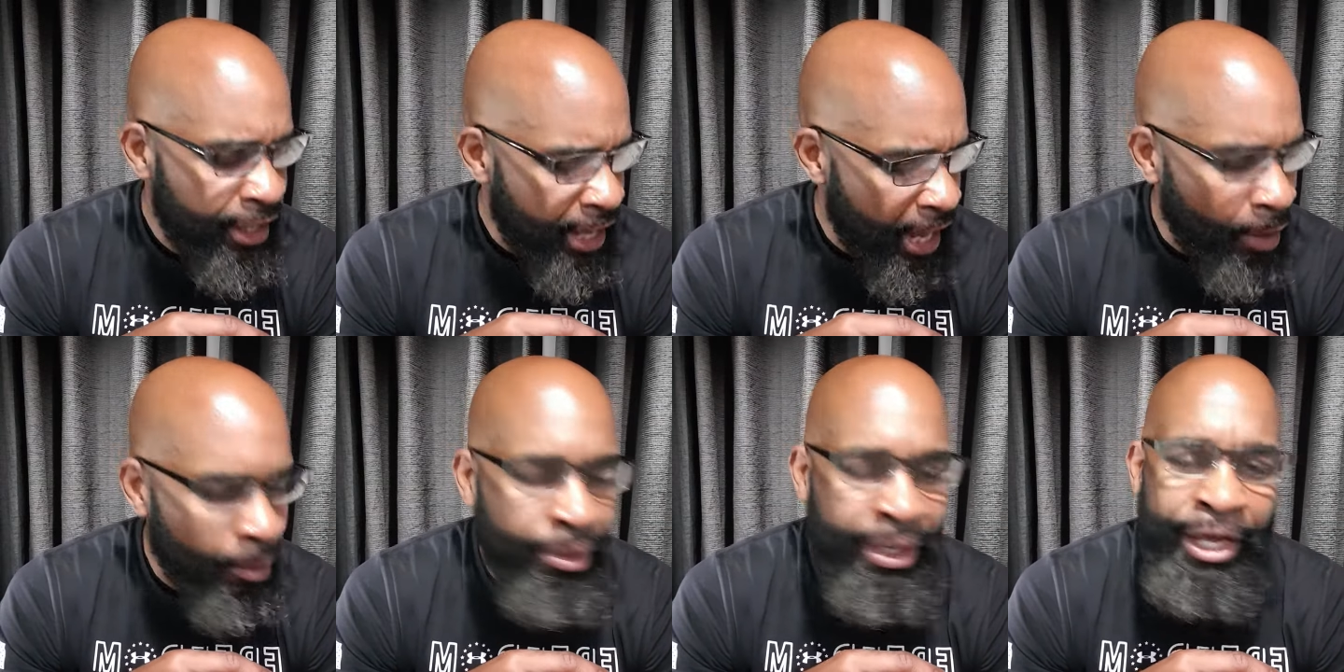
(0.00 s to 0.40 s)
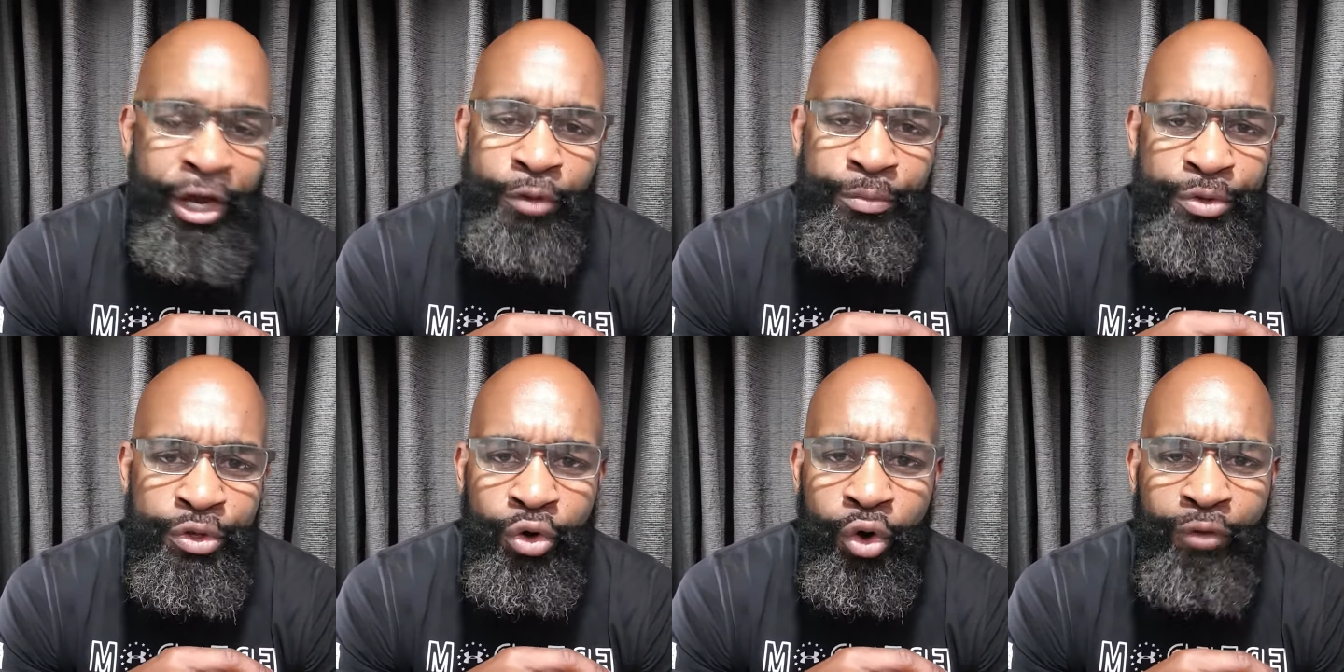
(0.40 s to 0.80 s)
I want to
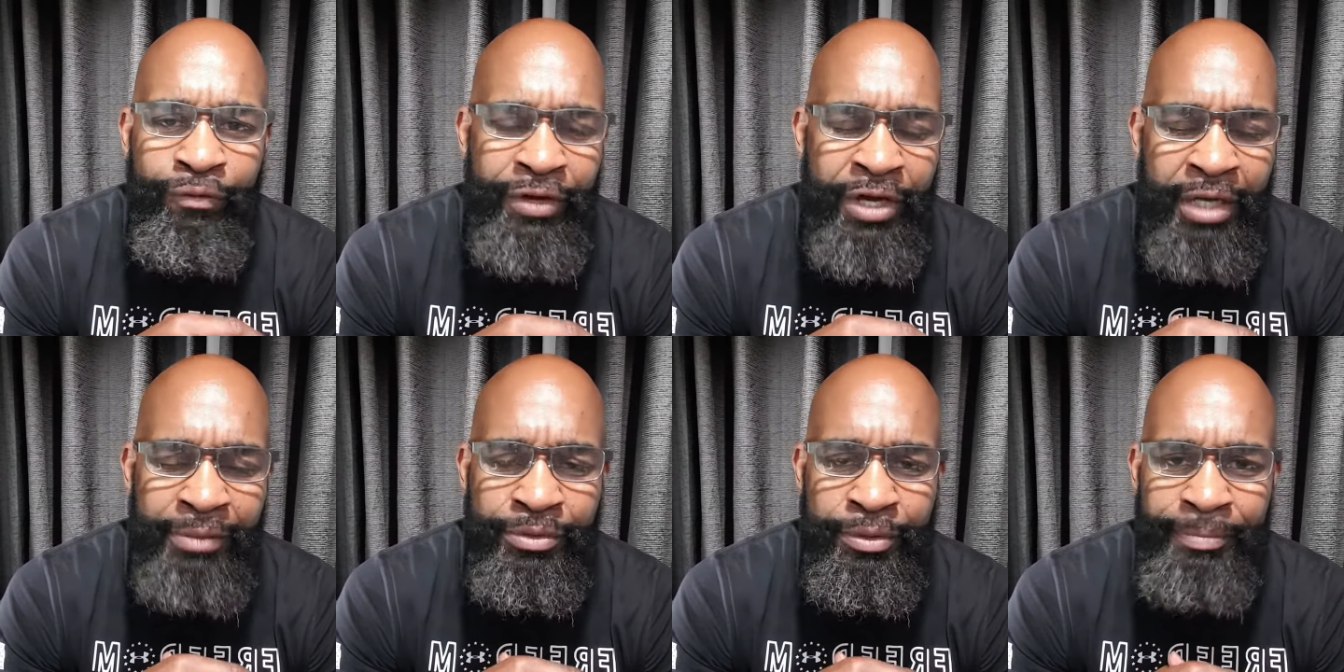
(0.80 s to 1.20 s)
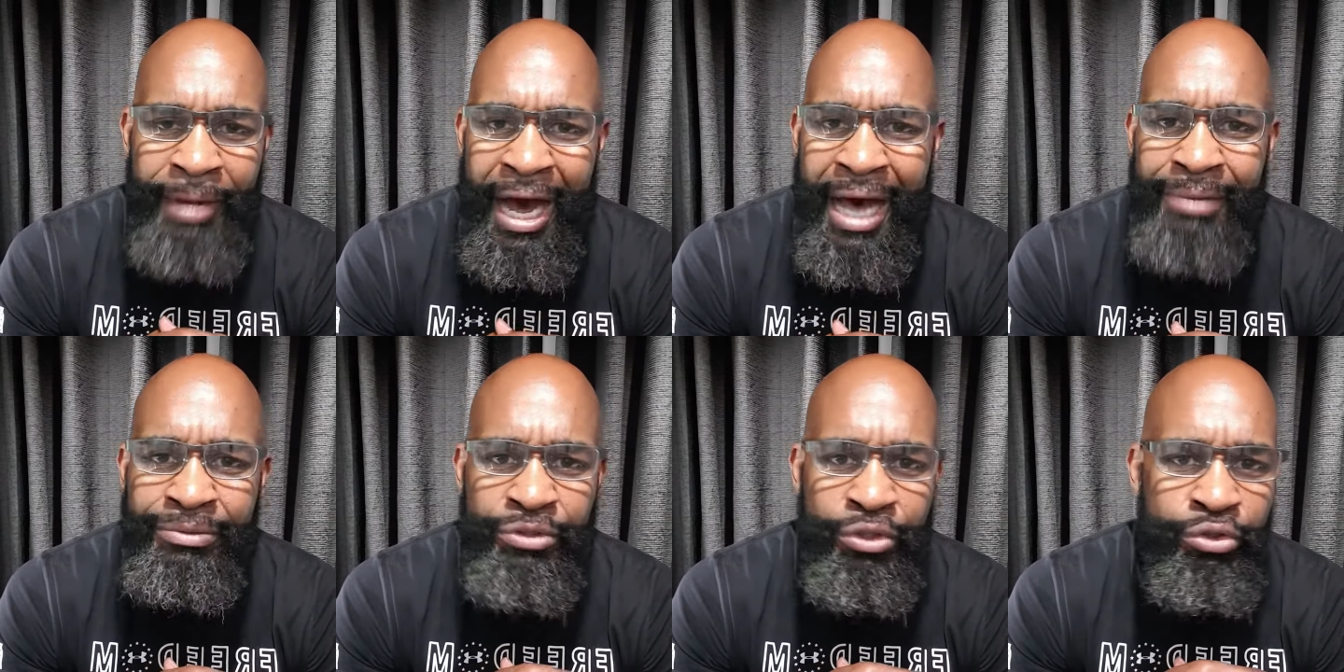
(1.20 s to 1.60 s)
help you to overcome some
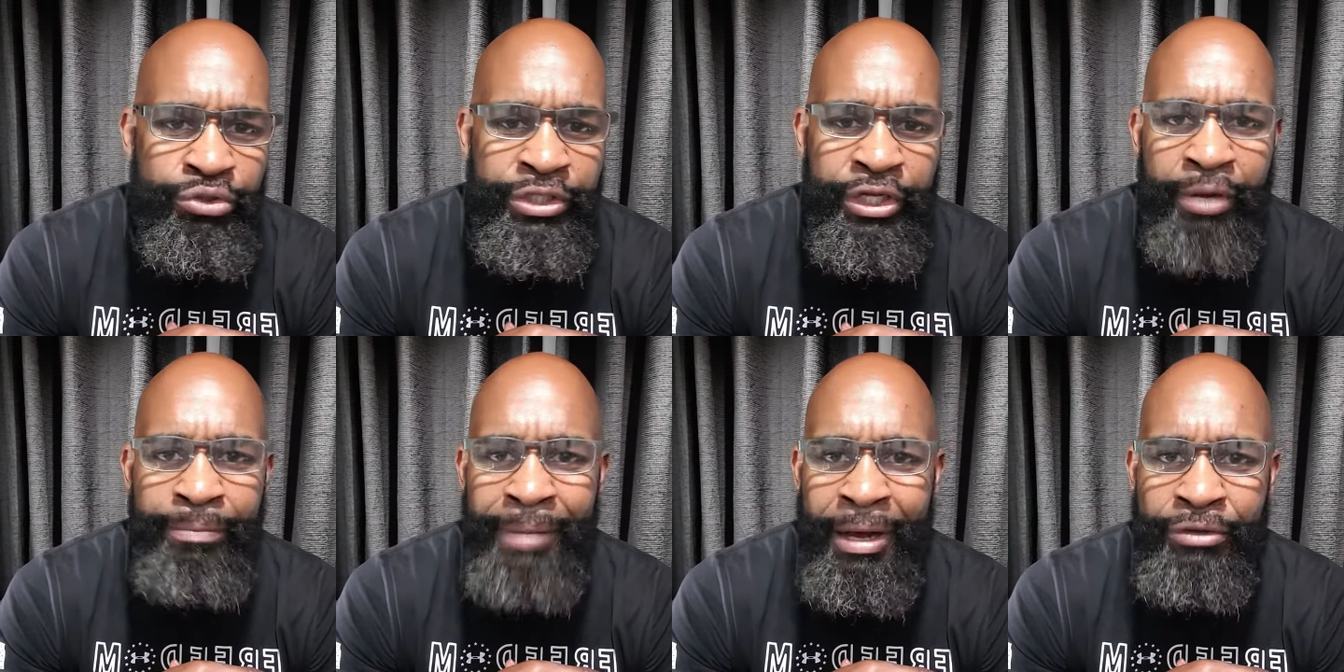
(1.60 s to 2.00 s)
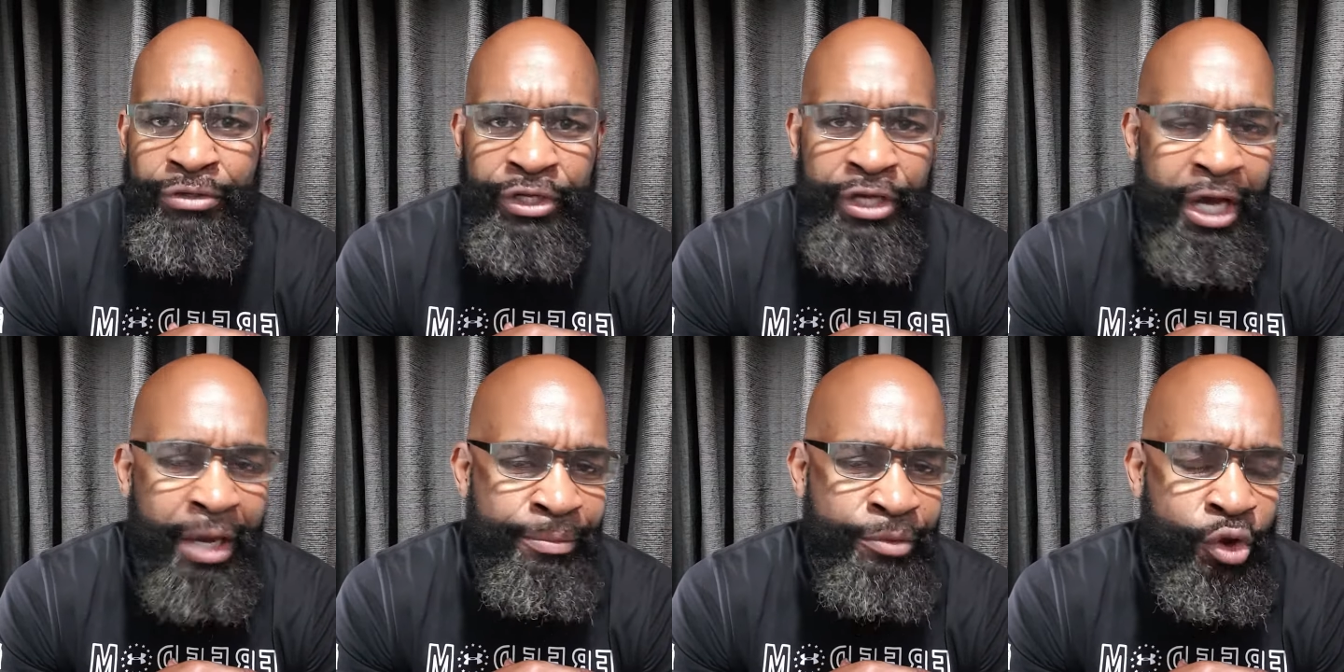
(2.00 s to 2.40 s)
obstacles that are about to
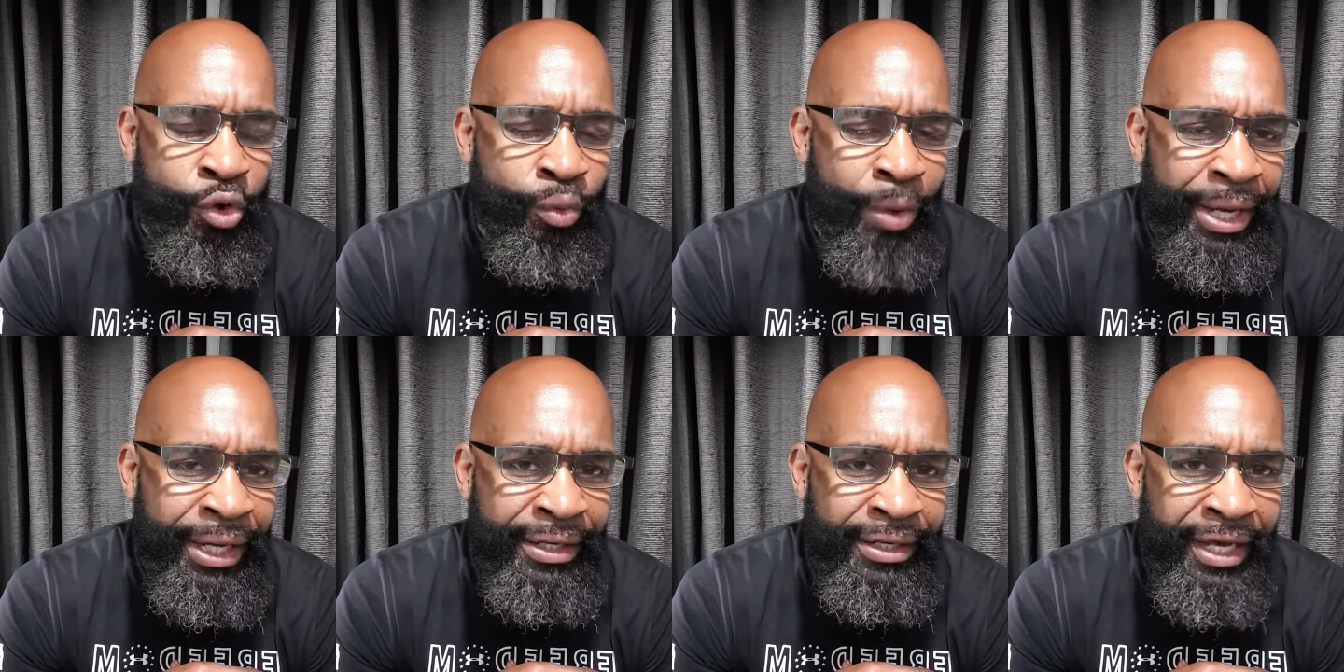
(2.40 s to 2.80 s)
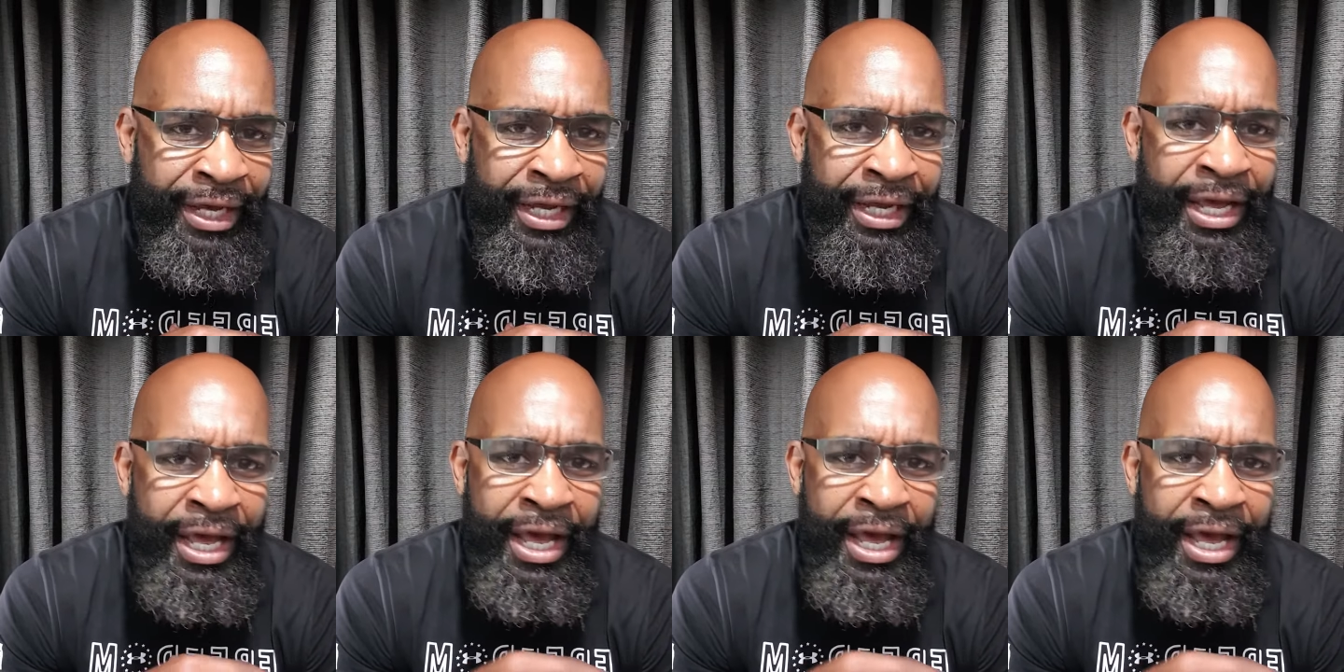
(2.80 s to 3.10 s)
come your way today.